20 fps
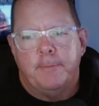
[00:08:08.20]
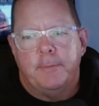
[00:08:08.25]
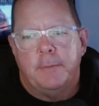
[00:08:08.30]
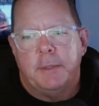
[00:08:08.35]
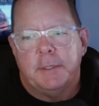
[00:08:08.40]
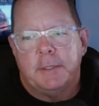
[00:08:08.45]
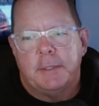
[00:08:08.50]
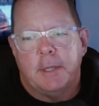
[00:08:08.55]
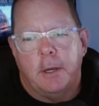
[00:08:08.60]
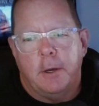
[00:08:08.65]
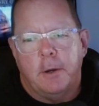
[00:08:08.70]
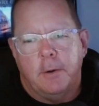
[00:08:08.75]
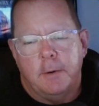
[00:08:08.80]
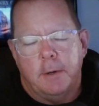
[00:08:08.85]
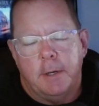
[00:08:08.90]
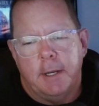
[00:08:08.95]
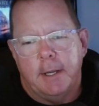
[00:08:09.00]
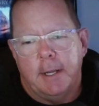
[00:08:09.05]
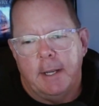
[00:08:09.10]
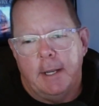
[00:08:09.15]

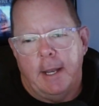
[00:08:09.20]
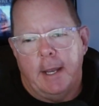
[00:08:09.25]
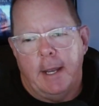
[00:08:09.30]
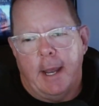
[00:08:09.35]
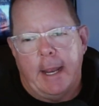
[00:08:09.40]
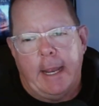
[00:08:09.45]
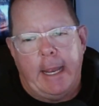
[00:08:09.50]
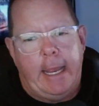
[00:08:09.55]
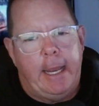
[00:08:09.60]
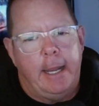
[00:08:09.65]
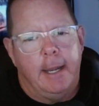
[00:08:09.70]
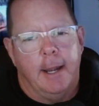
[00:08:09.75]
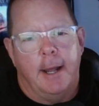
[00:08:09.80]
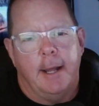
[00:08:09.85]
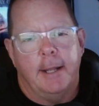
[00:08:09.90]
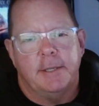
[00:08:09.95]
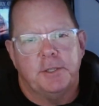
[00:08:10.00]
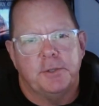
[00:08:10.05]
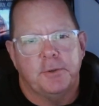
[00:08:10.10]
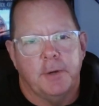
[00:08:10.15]
So I
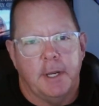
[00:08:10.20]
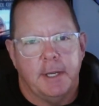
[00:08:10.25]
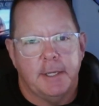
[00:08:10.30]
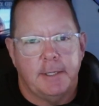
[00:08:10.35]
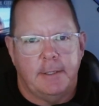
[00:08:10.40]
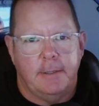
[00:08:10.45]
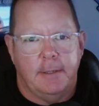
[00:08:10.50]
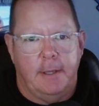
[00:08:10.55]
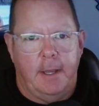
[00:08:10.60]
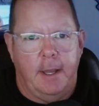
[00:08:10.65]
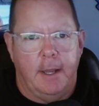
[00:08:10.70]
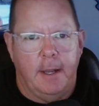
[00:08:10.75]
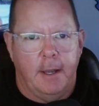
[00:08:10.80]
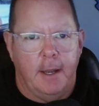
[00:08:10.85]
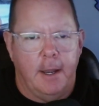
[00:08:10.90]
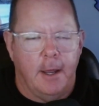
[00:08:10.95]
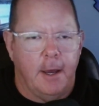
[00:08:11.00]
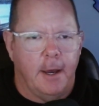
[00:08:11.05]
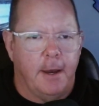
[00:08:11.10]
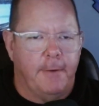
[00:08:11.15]
cannot stress
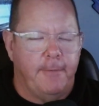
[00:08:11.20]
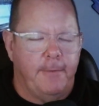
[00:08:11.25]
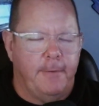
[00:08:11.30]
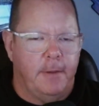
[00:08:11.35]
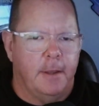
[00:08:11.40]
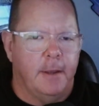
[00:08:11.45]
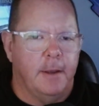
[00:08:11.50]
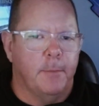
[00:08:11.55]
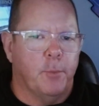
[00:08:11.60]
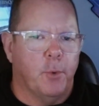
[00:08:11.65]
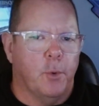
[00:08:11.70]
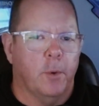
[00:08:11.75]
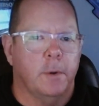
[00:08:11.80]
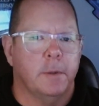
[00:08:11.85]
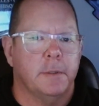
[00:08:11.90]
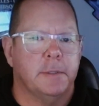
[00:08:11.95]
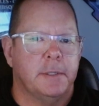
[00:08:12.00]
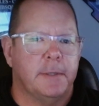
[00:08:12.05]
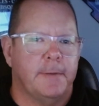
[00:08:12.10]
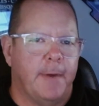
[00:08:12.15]
enough the
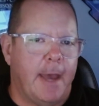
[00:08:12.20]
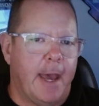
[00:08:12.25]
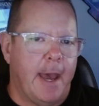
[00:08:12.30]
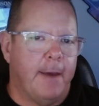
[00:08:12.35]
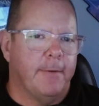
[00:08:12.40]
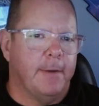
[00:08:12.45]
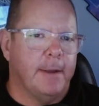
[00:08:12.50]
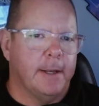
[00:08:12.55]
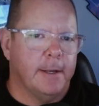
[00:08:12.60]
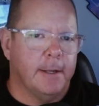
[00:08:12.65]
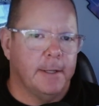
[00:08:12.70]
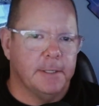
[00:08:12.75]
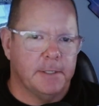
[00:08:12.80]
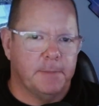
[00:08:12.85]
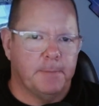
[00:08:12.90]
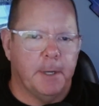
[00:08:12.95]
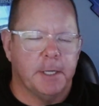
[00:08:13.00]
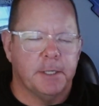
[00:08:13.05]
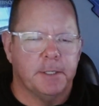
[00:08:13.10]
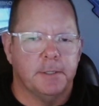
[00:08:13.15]
importance of having
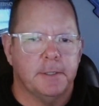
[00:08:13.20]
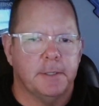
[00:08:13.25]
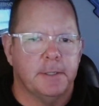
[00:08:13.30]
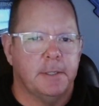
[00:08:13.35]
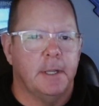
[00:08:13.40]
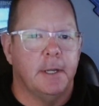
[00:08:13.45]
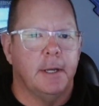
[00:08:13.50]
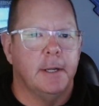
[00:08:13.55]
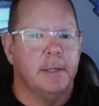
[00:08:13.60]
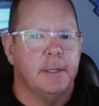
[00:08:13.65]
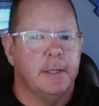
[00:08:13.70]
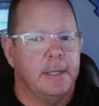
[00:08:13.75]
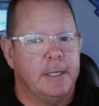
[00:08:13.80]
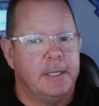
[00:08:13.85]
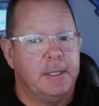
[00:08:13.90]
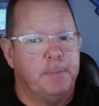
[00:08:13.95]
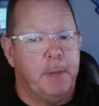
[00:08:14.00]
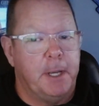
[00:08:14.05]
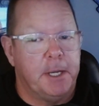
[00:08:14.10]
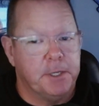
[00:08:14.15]
inspections done,
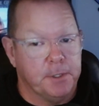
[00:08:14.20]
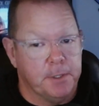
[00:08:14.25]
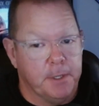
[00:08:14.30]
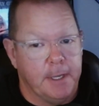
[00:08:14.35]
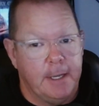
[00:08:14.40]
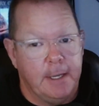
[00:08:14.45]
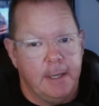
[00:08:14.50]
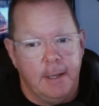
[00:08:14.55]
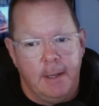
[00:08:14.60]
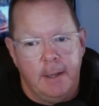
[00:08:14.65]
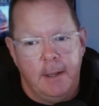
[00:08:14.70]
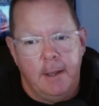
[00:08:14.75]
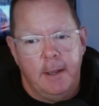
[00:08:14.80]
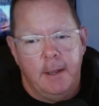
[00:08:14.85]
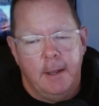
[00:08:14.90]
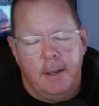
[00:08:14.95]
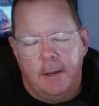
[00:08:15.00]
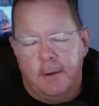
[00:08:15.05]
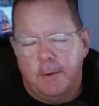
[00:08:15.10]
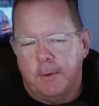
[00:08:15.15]
especially,
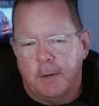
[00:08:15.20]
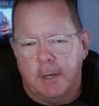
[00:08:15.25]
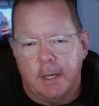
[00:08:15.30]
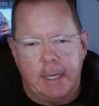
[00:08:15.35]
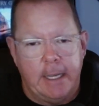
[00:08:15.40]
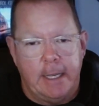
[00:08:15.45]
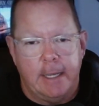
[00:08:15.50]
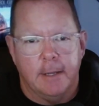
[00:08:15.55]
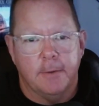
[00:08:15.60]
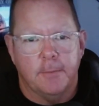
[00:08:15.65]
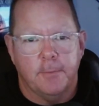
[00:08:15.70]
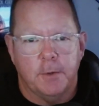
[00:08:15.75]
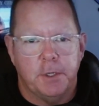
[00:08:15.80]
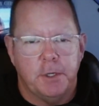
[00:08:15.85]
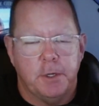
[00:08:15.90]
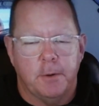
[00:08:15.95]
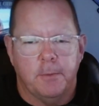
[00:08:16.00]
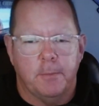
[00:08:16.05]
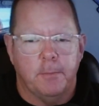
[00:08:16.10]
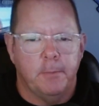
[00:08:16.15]
again, when
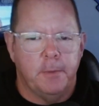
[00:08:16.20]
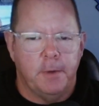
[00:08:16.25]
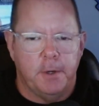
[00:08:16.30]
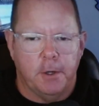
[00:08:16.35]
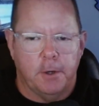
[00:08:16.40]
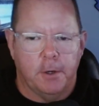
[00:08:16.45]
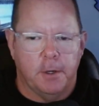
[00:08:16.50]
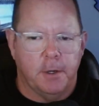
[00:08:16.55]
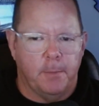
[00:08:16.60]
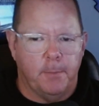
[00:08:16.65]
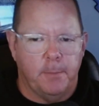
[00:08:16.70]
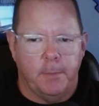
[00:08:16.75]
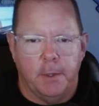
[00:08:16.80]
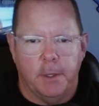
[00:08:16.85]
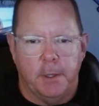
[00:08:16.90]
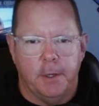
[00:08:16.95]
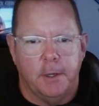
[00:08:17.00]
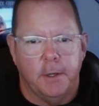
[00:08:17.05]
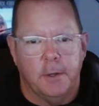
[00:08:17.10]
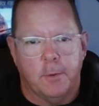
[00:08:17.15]
you're in a
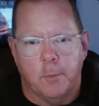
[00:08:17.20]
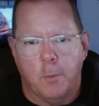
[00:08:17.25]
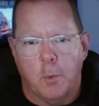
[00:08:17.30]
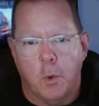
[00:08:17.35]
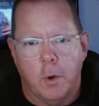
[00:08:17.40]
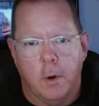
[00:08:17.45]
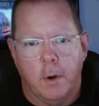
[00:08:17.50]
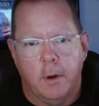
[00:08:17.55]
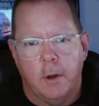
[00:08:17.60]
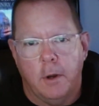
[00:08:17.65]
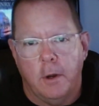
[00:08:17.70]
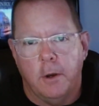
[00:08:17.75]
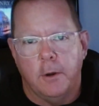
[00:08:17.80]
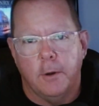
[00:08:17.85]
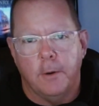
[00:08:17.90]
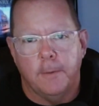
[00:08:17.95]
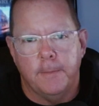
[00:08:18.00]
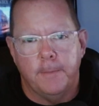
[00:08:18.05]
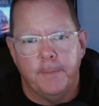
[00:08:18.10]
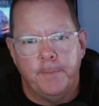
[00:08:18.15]
million or more
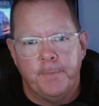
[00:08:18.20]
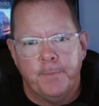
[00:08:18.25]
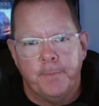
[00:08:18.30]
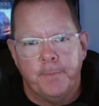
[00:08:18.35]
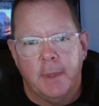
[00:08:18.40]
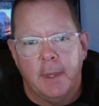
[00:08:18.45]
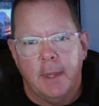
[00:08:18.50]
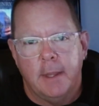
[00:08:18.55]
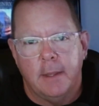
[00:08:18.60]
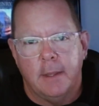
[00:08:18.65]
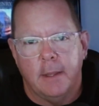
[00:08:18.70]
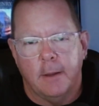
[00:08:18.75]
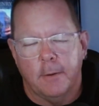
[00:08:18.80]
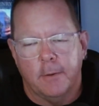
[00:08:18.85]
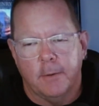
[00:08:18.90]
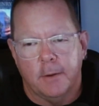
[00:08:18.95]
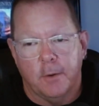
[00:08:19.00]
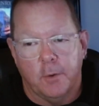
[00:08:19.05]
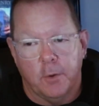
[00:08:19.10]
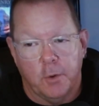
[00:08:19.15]
home. The
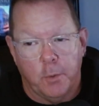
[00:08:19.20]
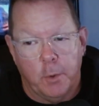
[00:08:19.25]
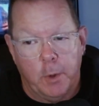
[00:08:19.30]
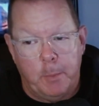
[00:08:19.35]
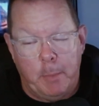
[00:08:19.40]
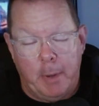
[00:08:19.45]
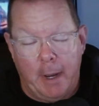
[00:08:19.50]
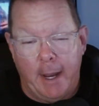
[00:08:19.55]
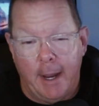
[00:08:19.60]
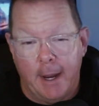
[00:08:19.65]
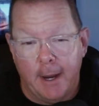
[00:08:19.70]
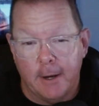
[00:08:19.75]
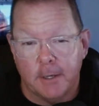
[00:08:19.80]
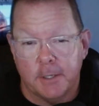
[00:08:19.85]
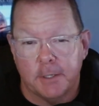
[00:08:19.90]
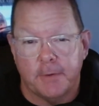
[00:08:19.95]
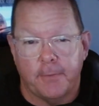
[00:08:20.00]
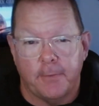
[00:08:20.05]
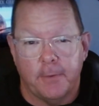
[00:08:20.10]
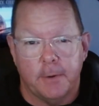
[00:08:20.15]

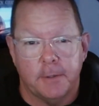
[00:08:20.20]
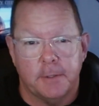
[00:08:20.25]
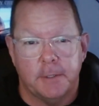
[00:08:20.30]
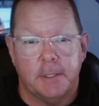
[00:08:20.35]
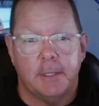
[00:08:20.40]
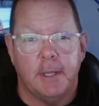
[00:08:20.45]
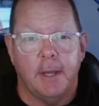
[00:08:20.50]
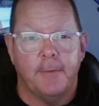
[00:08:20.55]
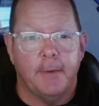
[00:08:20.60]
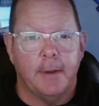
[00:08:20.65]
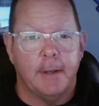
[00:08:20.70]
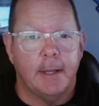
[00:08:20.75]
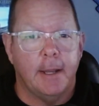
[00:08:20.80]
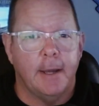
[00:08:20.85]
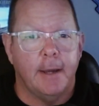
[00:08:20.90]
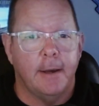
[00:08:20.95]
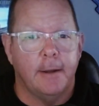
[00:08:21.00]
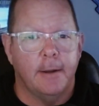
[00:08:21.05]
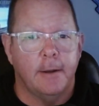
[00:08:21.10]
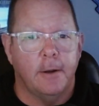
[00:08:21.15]
repairs for stuff like
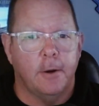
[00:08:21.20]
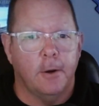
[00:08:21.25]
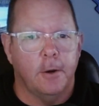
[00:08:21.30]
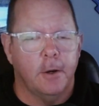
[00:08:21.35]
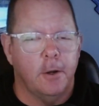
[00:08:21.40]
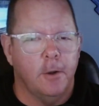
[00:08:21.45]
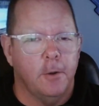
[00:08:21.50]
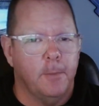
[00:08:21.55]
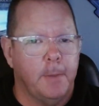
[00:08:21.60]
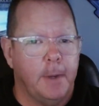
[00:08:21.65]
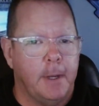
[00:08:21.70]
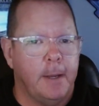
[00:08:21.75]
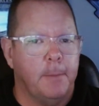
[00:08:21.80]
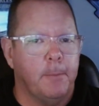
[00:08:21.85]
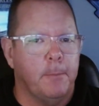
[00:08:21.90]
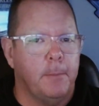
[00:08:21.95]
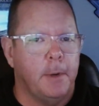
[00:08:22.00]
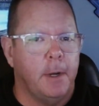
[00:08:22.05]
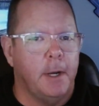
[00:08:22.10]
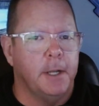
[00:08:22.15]
that are going to be
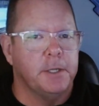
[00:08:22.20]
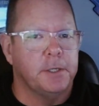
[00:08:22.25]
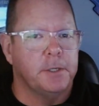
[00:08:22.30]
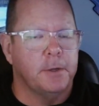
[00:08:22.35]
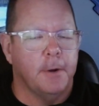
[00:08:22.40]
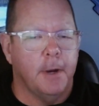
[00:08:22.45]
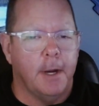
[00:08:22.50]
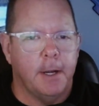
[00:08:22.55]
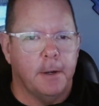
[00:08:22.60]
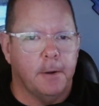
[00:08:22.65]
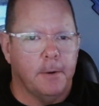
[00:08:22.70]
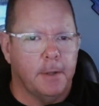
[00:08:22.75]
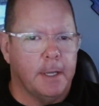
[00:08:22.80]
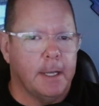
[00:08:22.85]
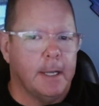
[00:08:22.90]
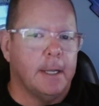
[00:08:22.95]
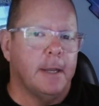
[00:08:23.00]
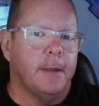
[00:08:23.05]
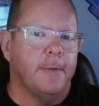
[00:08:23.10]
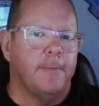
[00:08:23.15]
much greater
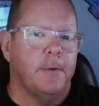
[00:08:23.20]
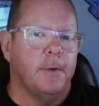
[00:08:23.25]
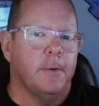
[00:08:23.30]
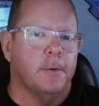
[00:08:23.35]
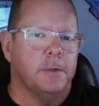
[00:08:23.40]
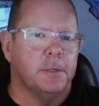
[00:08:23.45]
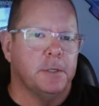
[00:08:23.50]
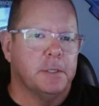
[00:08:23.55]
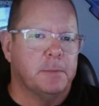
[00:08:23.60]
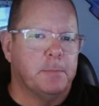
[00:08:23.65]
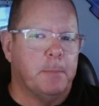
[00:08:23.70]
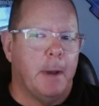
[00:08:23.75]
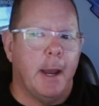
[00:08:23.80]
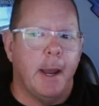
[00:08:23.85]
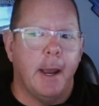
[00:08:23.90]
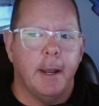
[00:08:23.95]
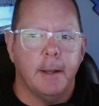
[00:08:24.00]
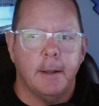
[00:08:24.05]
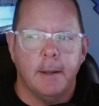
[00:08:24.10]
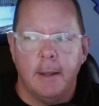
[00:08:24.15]
than if you were just
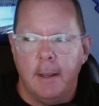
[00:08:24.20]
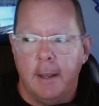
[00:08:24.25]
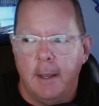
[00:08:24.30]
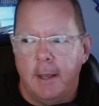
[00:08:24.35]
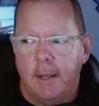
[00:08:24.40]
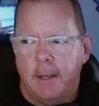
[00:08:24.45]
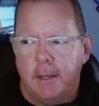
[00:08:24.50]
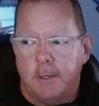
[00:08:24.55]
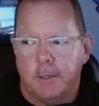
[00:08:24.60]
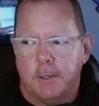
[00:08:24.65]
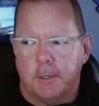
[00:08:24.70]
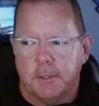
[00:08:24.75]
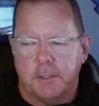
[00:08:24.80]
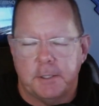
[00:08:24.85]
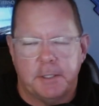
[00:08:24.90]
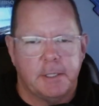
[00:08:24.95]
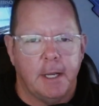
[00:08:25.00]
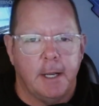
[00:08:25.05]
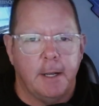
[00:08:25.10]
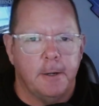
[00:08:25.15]
buying your
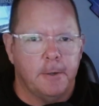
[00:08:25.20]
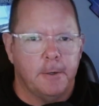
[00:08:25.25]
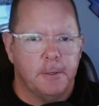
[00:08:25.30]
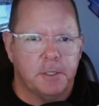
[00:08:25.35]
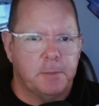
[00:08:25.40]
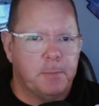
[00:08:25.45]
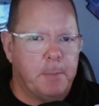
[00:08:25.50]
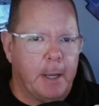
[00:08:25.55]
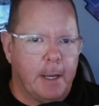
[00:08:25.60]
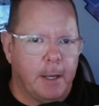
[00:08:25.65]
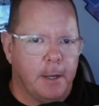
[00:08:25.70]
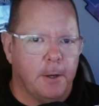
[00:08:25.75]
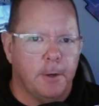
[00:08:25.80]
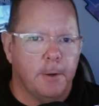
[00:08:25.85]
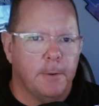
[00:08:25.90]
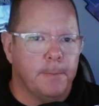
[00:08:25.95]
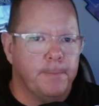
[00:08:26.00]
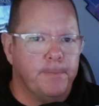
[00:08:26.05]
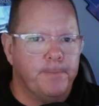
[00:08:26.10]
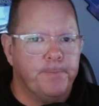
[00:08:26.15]
standard spec
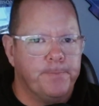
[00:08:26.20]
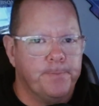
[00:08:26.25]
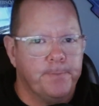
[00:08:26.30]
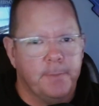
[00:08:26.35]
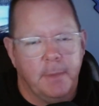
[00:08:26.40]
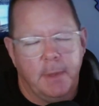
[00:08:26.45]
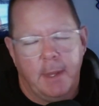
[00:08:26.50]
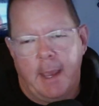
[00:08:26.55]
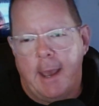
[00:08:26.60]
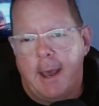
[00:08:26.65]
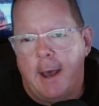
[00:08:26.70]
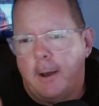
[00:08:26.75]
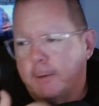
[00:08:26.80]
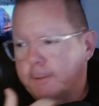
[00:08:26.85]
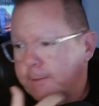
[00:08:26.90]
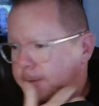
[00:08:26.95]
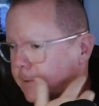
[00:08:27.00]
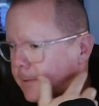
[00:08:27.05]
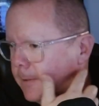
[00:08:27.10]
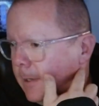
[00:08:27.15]
home
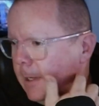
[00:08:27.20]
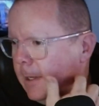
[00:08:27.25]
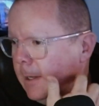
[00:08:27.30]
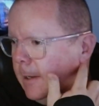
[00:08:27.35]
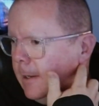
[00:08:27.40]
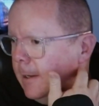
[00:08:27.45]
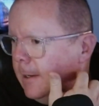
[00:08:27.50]
house.